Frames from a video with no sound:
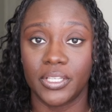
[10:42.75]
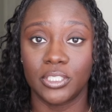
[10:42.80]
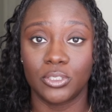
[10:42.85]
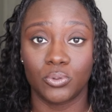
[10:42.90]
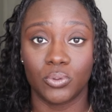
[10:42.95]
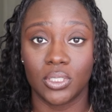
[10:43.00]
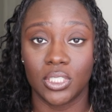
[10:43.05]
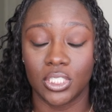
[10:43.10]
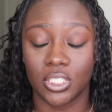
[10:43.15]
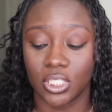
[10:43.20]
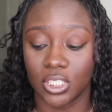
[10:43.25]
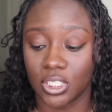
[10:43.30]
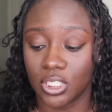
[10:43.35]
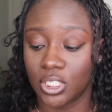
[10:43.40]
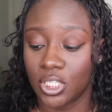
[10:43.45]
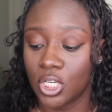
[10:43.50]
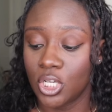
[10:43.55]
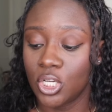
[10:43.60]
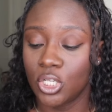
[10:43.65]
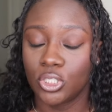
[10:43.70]
is really
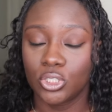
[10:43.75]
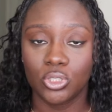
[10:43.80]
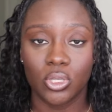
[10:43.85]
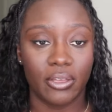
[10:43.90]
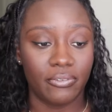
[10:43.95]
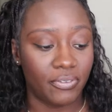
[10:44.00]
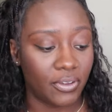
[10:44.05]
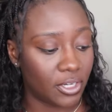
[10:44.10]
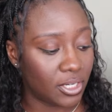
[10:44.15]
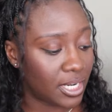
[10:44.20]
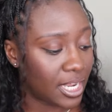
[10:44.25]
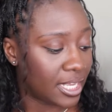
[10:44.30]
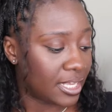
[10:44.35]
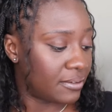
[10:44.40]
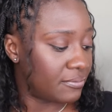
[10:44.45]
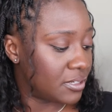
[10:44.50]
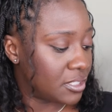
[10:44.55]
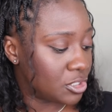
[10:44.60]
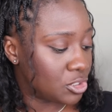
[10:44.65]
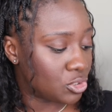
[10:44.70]
good. So I figured I'd
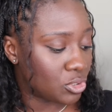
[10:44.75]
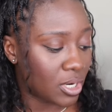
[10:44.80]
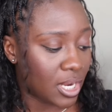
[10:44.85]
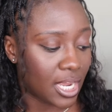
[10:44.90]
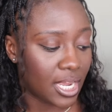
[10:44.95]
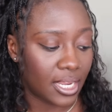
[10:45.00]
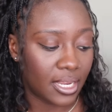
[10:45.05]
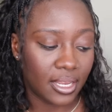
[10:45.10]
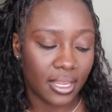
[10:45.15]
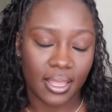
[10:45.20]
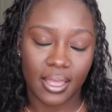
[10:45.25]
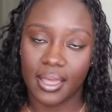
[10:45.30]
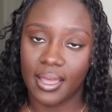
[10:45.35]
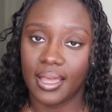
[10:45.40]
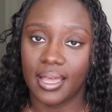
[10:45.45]
give it a try.